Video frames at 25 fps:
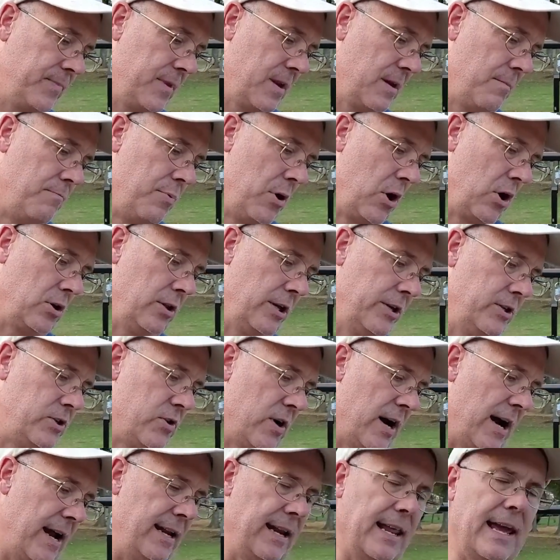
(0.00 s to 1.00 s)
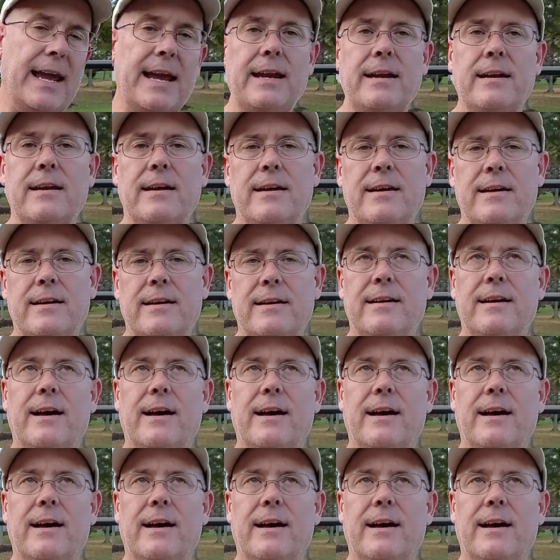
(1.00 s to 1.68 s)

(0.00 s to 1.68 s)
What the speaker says: Berkeley Trilene.